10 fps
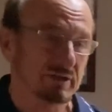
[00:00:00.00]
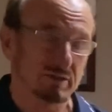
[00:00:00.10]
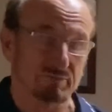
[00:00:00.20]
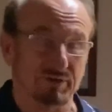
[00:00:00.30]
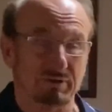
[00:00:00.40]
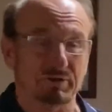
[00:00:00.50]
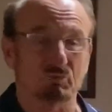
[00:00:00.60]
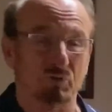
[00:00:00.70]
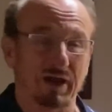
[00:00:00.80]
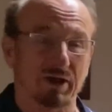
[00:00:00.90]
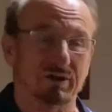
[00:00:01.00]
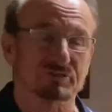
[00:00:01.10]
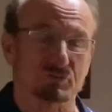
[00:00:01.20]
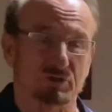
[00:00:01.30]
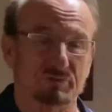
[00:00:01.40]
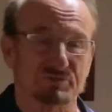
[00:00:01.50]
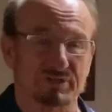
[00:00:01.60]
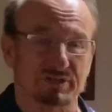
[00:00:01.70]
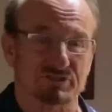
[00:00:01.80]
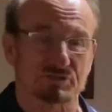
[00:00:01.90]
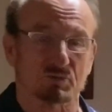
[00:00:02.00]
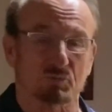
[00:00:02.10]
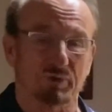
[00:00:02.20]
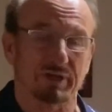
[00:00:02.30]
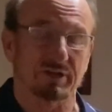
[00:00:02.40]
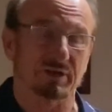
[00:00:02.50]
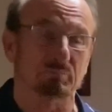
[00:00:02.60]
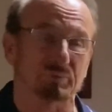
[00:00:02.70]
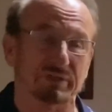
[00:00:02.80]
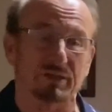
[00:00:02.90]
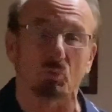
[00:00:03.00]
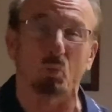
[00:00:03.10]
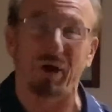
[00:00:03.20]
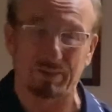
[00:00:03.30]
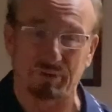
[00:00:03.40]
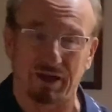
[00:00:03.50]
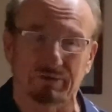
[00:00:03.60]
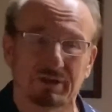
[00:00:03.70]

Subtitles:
the very rare circumstances when we get a complete wipeout.